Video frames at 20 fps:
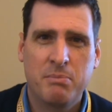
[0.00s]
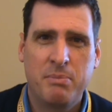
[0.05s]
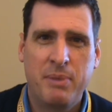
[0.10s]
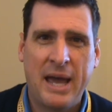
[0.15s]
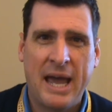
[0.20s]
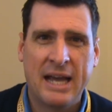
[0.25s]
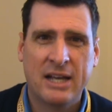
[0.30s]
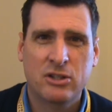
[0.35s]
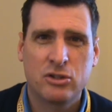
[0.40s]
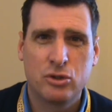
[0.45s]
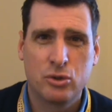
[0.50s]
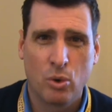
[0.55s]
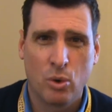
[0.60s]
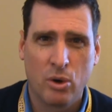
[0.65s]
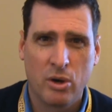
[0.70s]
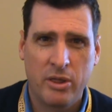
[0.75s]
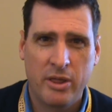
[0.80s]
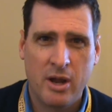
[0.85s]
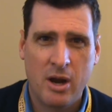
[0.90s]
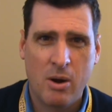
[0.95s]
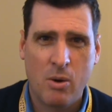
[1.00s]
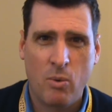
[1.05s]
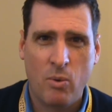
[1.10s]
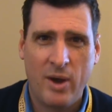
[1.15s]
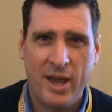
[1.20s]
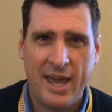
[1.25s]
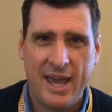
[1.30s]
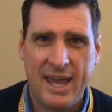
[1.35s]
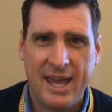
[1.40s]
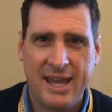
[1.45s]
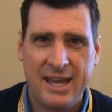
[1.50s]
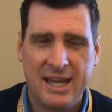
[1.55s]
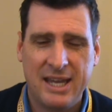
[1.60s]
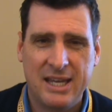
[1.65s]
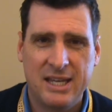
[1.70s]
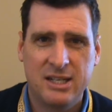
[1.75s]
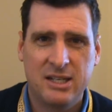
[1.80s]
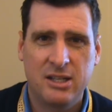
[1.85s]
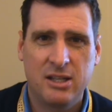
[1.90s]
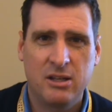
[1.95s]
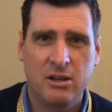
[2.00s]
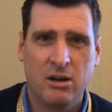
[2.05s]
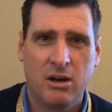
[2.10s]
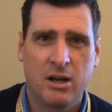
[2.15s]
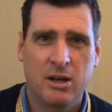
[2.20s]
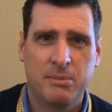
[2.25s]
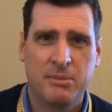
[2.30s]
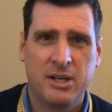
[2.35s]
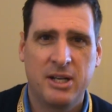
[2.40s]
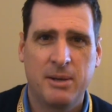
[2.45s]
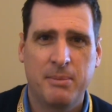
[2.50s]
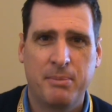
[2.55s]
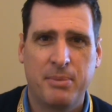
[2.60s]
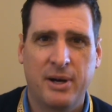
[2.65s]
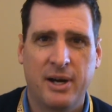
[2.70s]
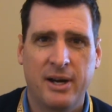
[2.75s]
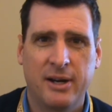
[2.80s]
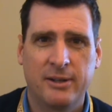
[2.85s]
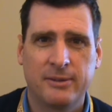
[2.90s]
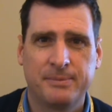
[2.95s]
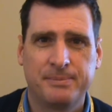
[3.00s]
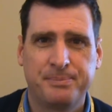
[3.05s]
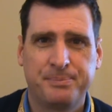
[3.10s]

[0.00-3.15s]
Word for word: backdoor their way into the Ottoman Empire.